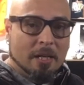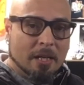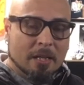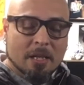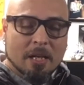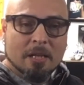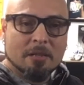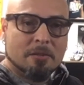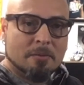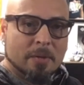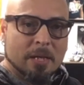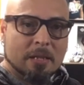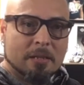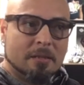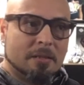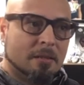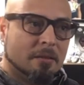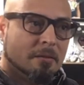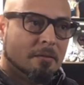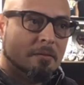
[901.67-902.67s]
I got
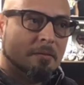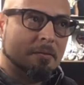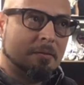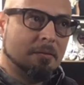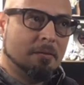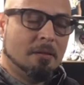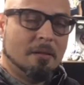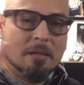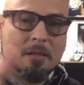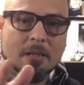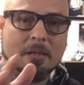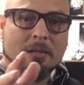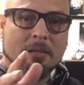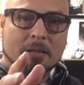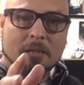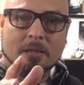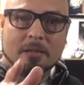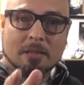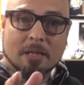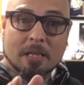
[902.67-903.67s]
directly
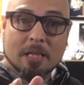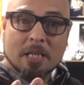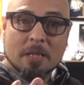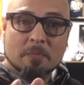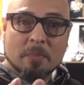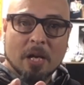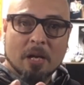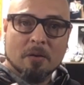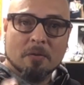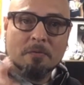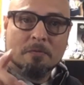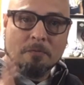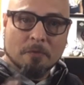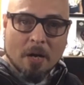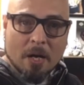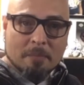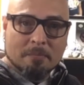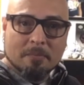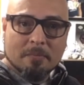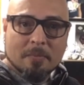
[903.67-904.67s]
an email
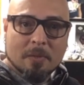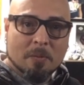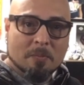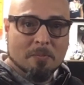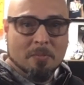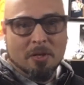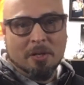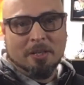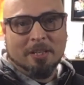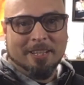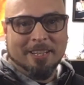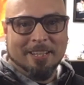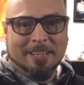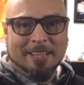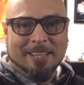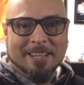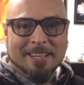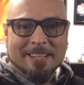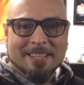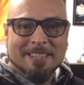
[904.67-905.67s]
from marketing
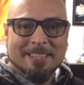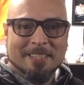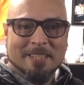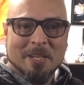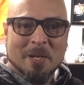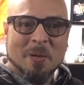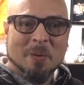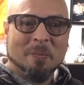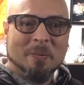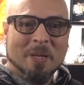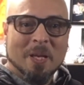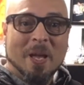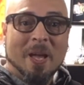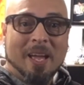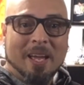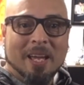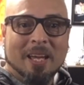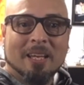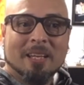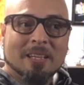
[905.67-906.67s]
to tell me,
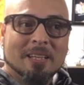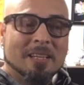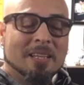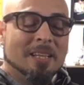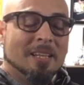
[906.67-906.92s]
hey,